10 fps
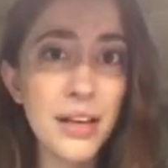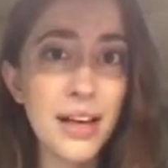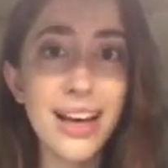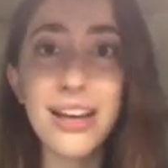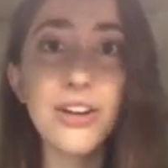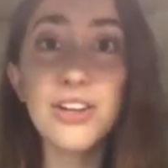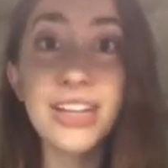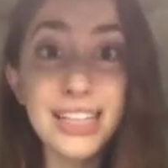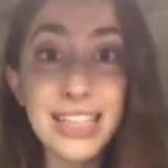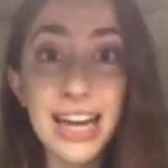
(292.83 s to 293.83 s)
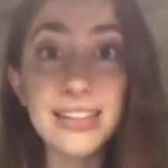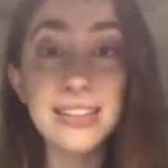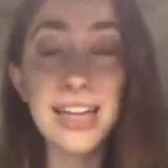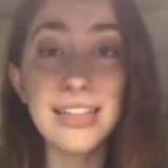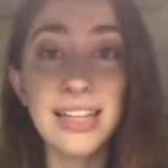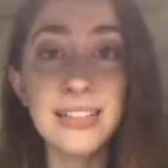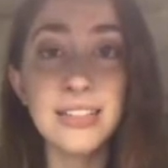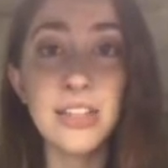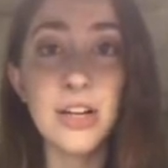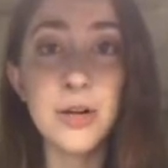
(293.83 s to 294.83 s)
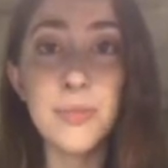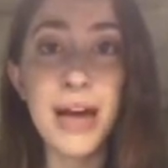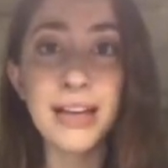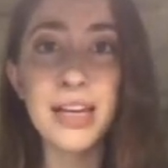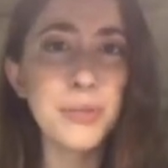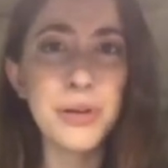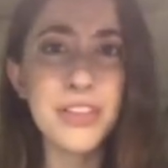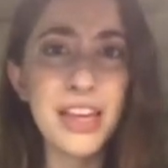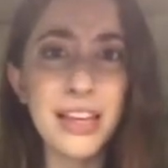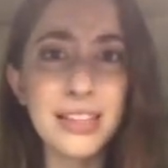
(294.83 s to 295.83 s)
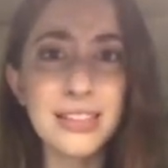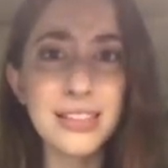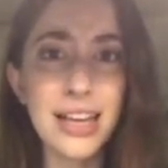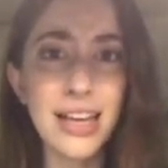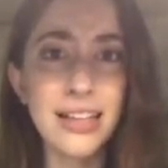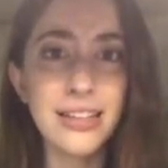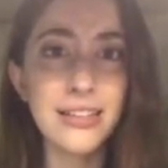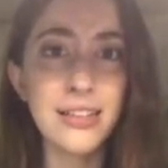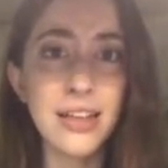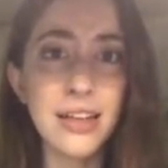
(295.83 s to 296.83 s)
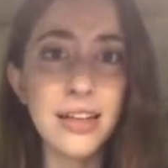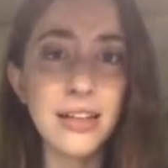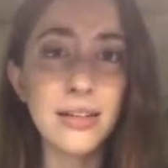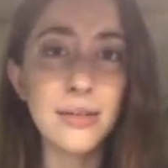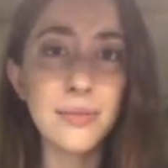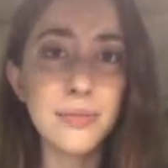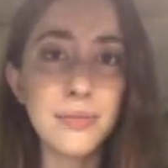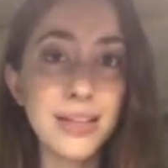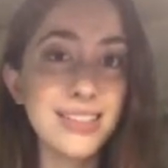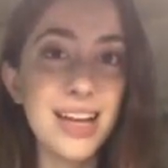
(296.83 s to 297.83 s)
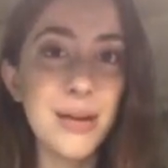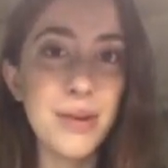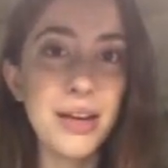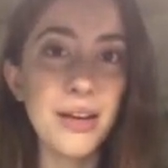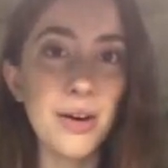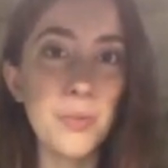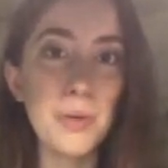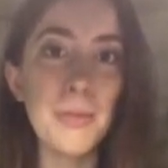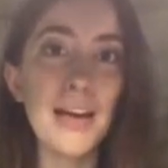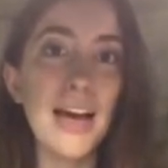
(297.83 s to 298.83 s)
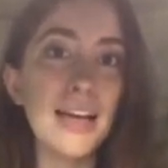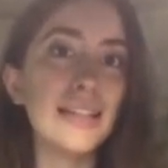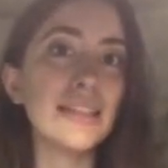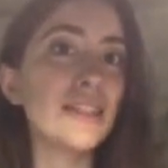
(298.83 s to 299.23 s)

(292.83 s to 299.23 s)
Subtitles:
I heard her get a text and then start packing up her things, and by the time I opened my eyes, I